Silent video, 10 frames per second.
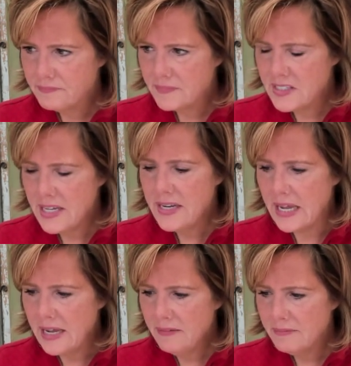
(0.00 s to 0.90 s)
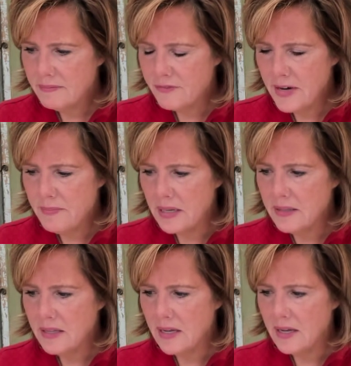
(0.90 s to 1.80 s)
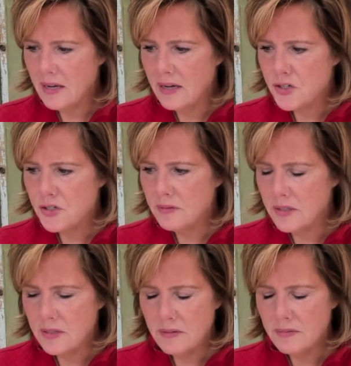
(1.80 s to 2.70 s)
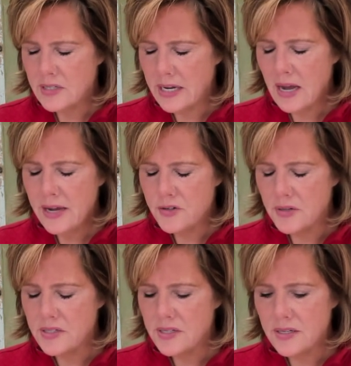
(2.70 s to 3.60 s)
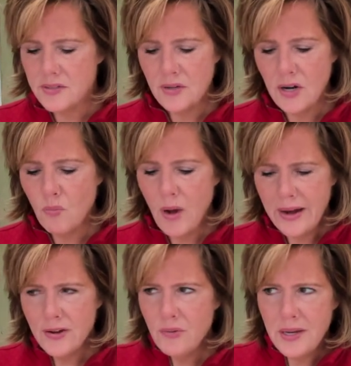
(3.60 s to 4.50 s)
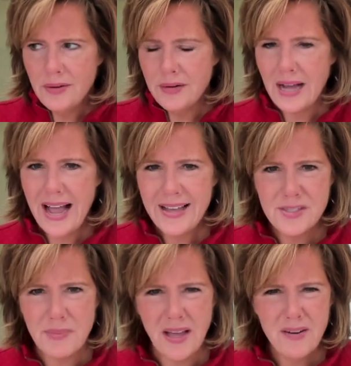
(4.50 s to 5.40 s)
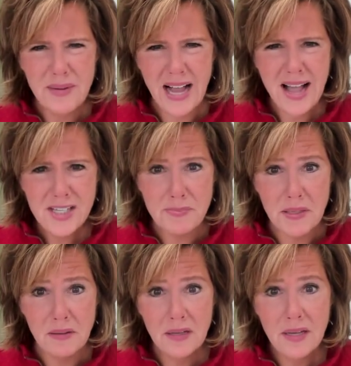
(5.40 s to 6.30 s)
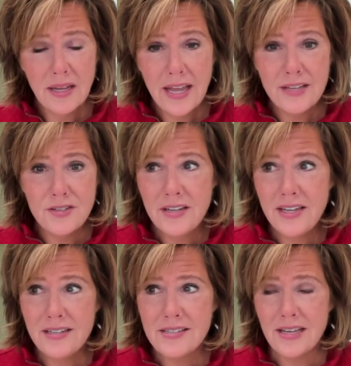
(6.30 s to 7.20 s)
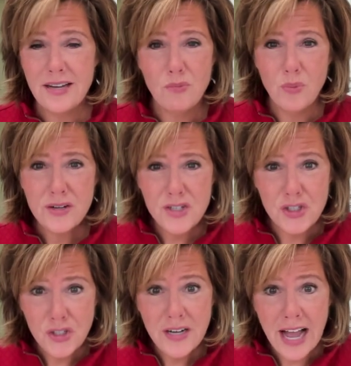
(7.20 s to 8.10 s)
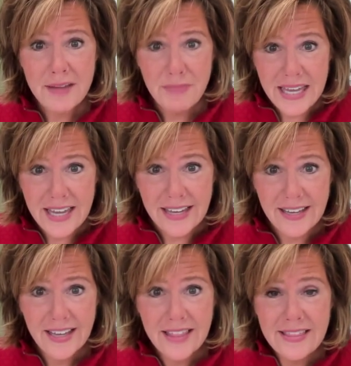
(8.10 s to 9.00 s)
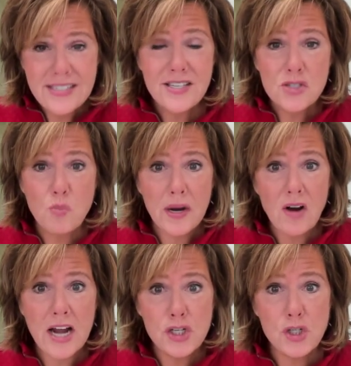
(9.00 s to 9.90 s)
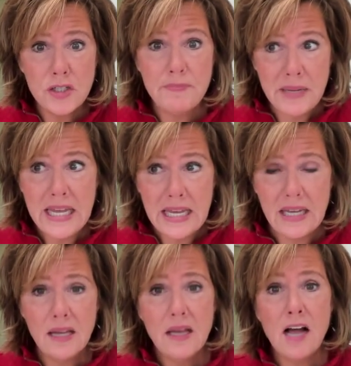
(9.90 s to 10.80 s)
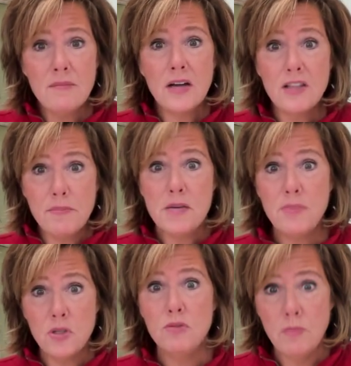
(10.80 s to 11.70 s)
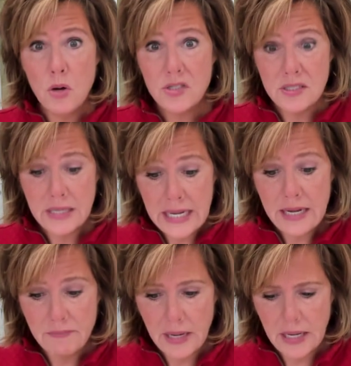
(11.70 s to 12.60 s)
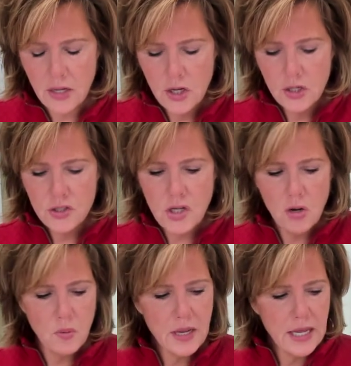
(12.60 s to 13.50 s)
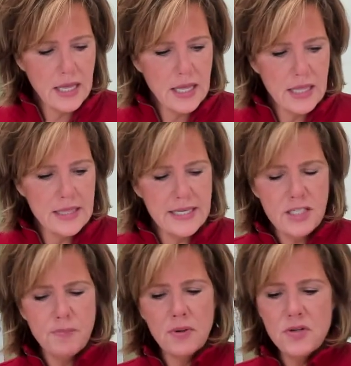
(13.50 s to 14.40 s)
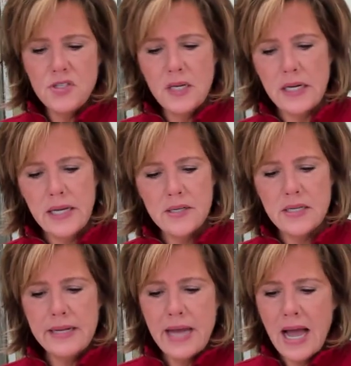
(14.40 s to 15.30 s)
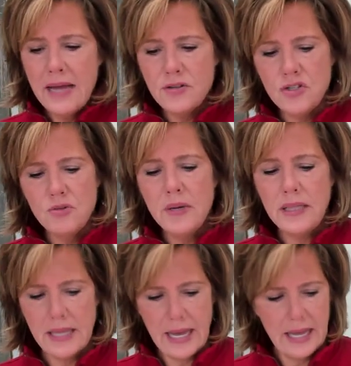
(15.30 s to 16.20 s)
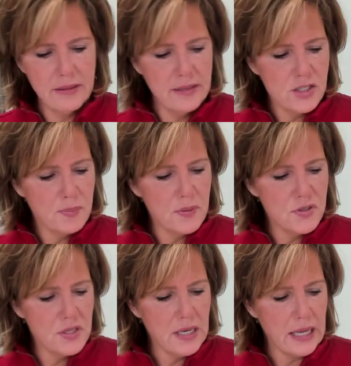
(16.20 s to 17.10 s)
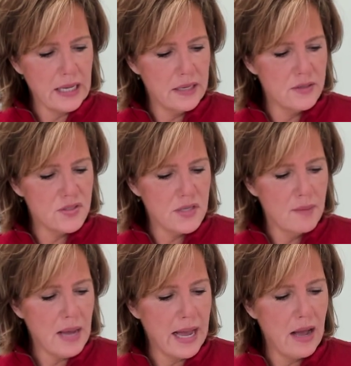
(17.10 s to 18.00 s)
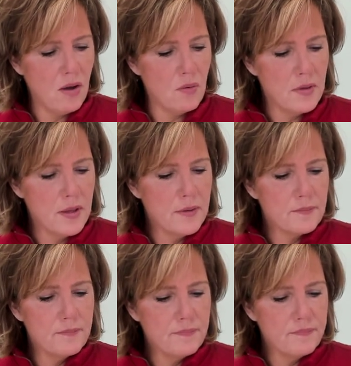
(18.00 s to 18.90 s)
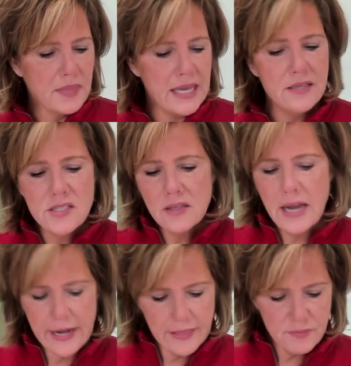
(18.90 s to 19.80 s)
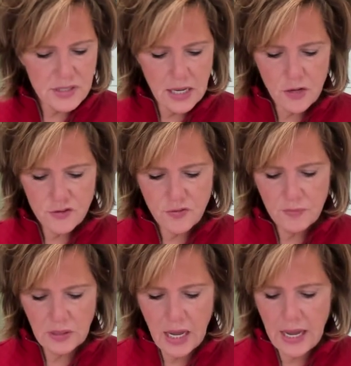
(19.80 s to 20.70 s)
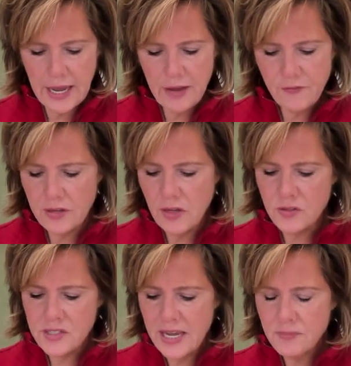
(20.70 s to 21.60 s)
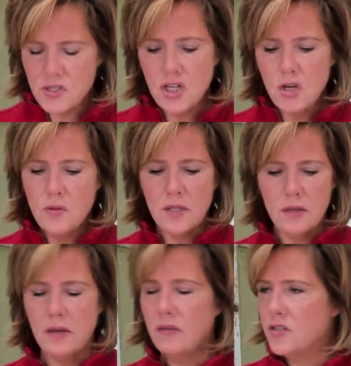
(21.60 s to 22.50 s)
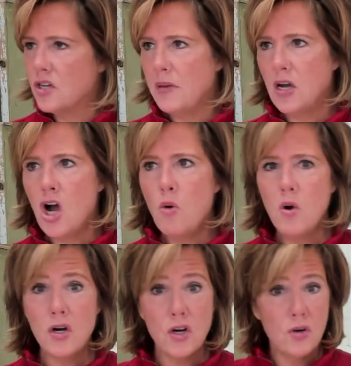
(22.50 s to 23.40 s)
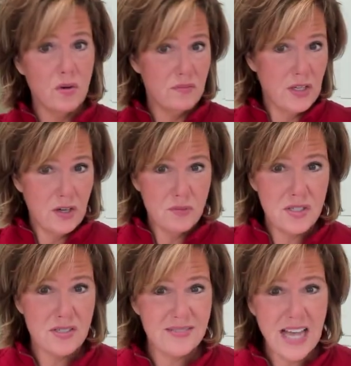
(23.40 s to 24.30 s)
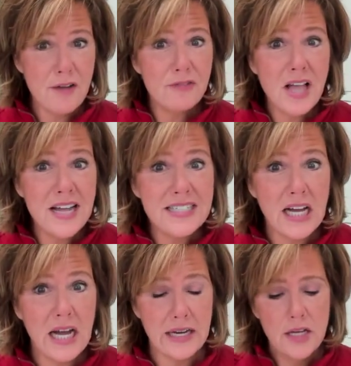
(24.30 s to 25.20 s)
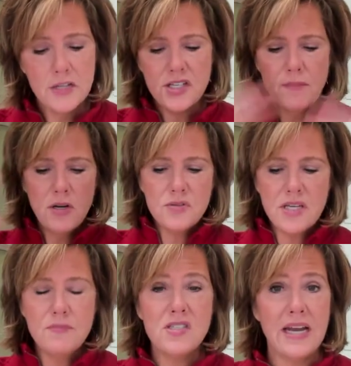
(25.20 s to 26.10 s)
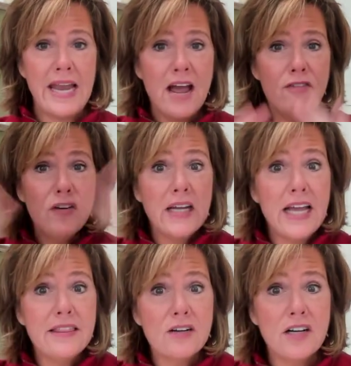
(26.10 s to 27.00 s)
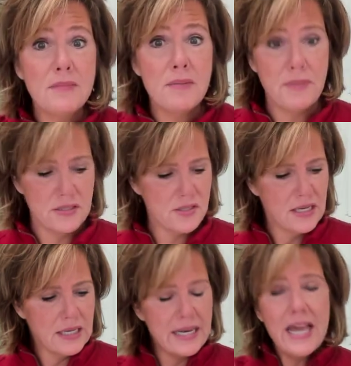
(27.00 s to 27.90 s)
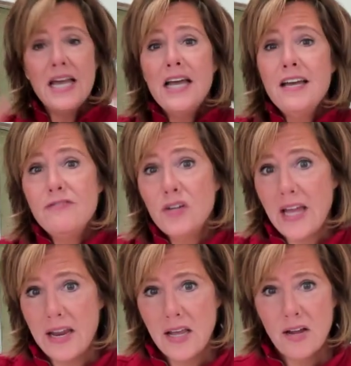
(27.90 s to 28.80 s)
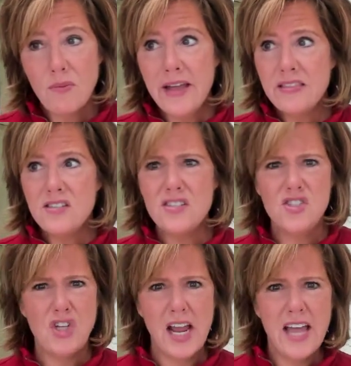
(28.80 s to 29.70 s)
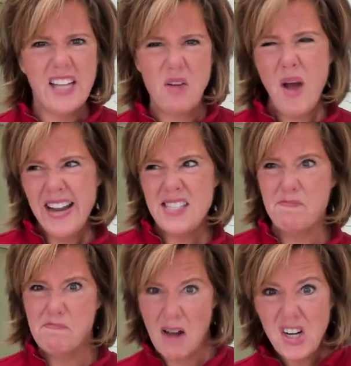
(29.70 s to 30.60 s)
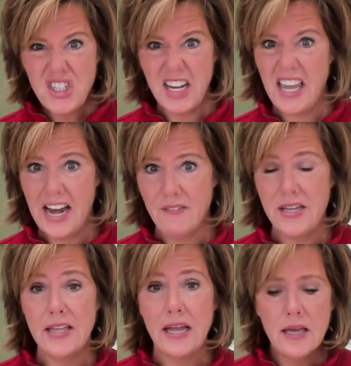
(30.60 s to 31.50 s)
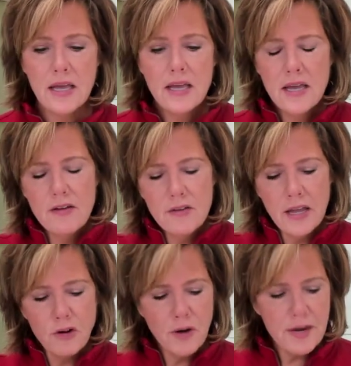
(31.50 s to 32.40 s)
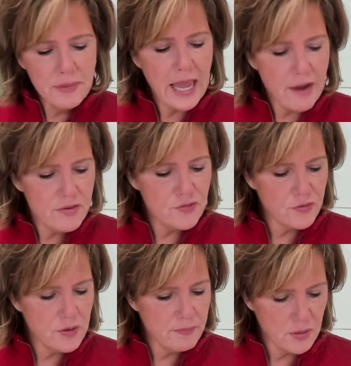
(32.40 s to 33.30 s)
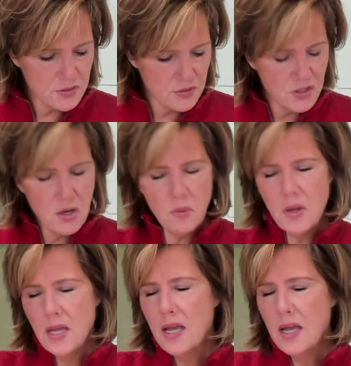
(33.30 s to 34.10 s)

Sydney Friedman, the psychiatrist, says, you know, why are you here in a hospital, on my hospital? And he's like, where should I be? This is where I should be, among the people who most need me. So this person is not doing that. This person is somehow... insulating themselves from life. It seems to you that this could be a coworker, or, you know, Teflon Don, someone who seems to never get their comeuppance, never get, right? This is Jan, like, why does Marcia get everything? Incredibly average Vernon Parsons. So